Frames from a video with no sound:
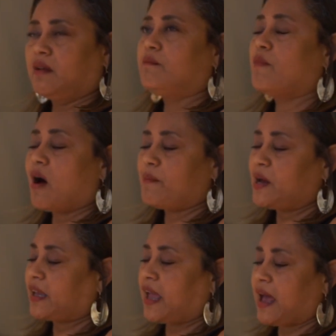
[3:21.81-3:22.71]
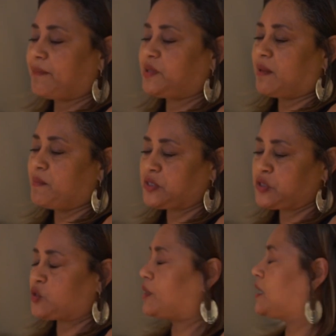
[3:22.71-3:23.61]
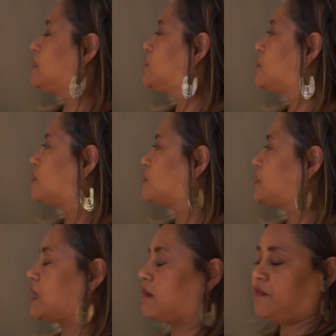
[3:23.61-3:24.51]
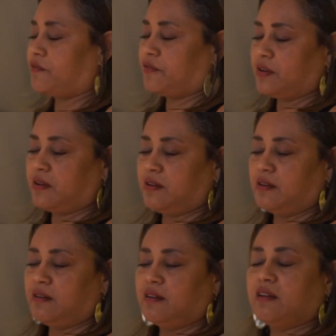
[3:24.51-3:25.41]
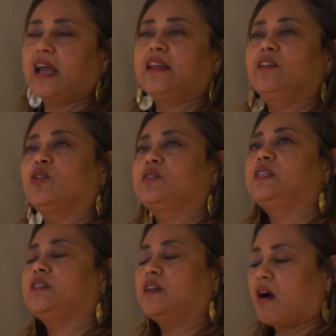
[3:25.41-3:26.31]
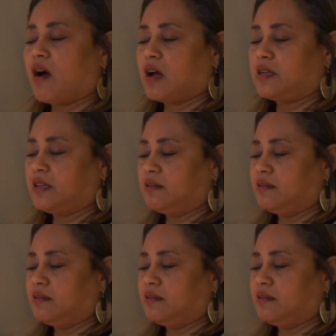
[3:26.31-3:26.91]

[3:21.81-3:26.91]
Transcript: Mama kept the mystery to herself and looked at God,